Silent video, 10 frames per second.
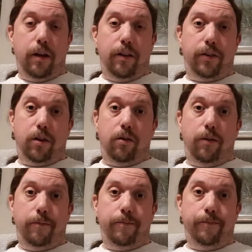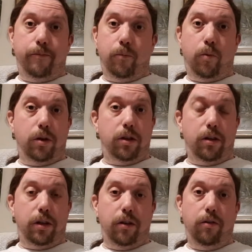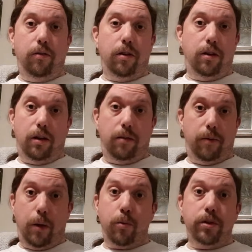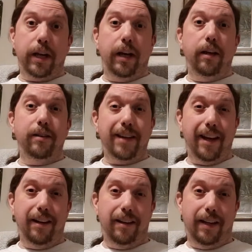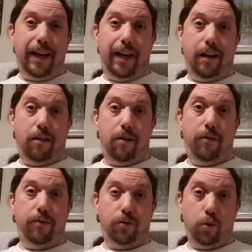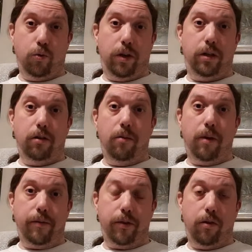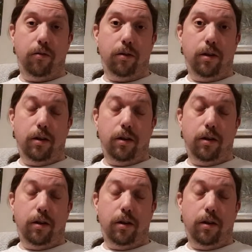So what did I do? It was taking 10 gig of storage on my phone.